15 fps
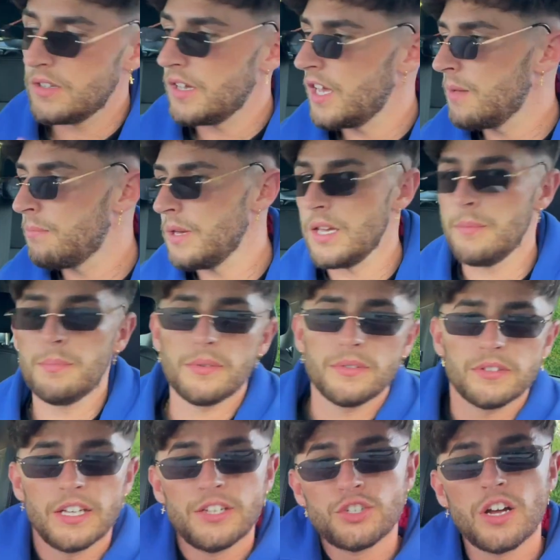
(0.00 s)
Hey babe,
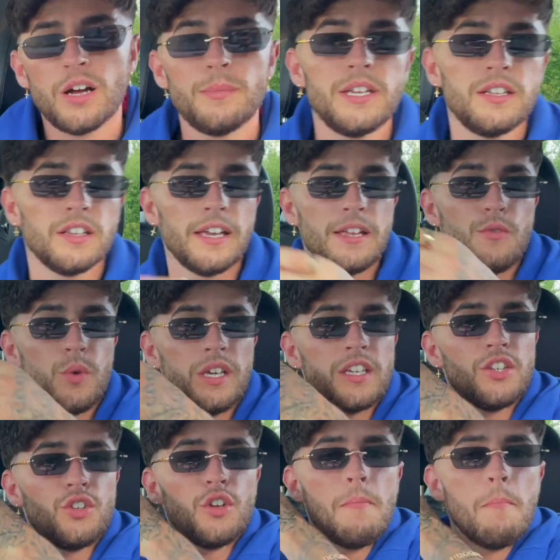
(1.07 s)
like, do you know what I mean? Like, we
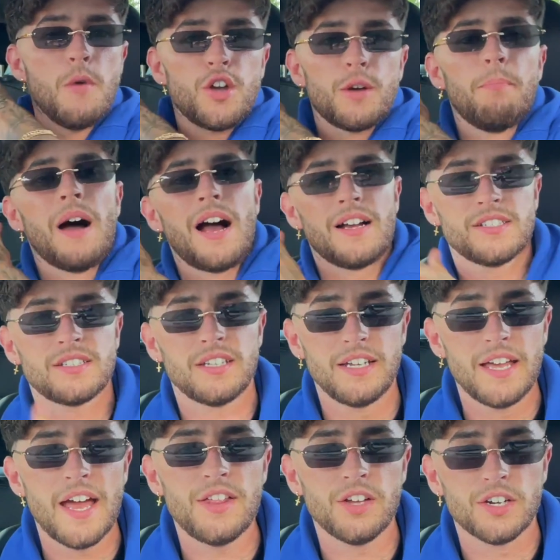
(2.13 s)
could do mukbangs
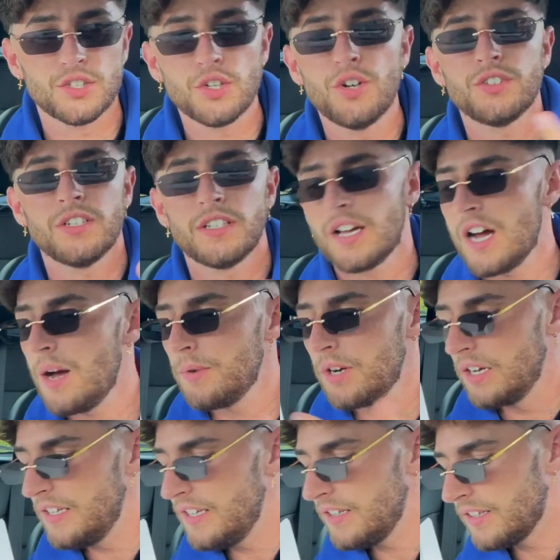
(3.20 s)
together, talk to the
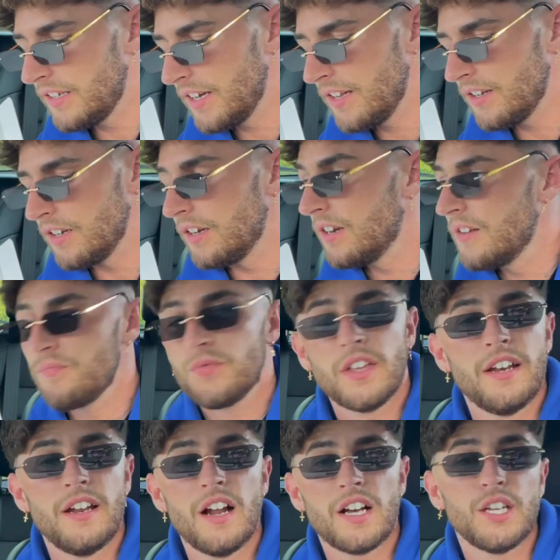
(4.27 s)
camera and eat together,
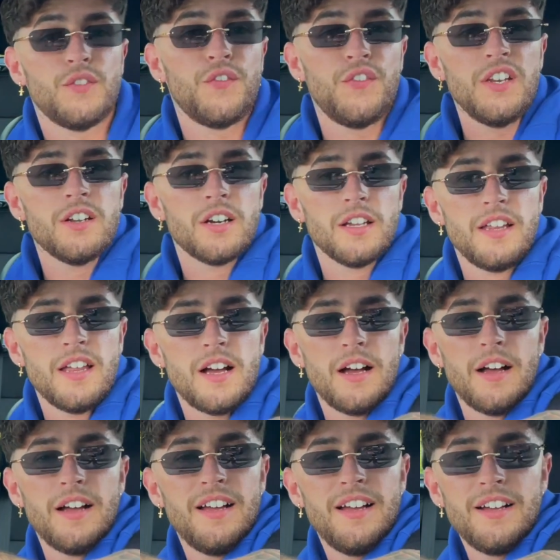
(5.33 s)
and then I could feed her like
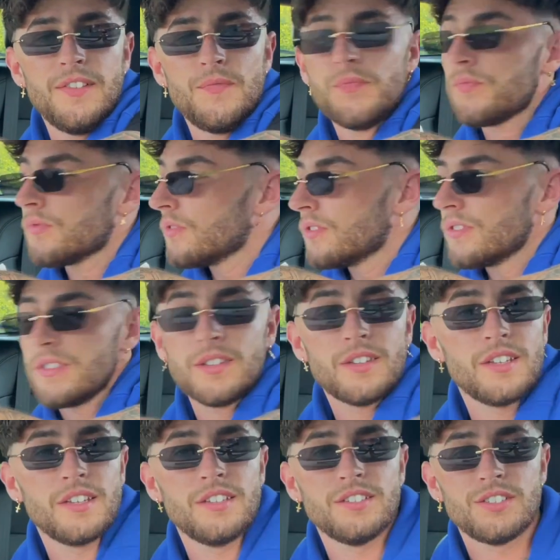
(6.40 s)
that,
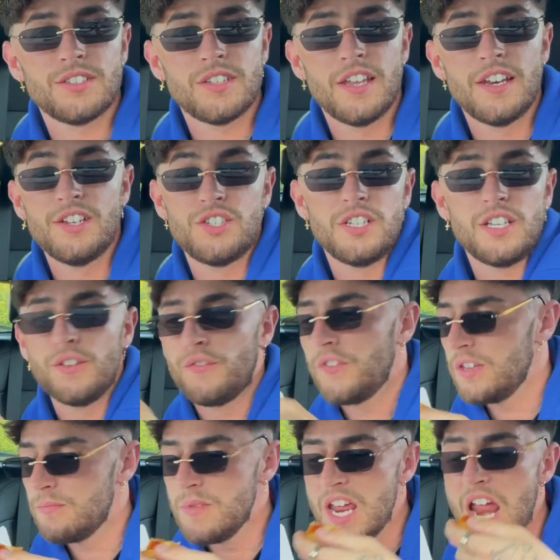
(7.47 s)
and then she could
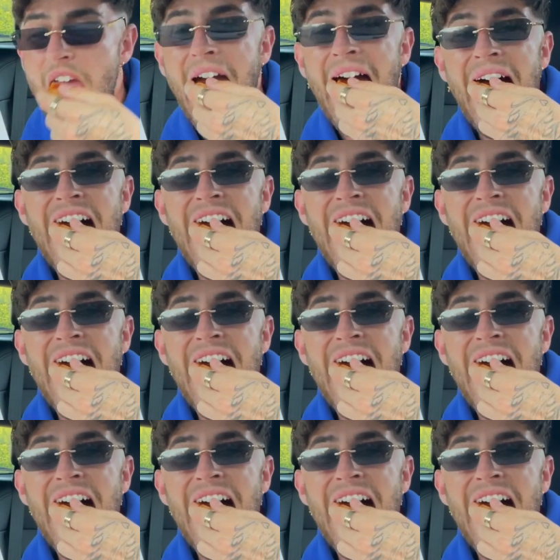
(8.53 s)
feed me.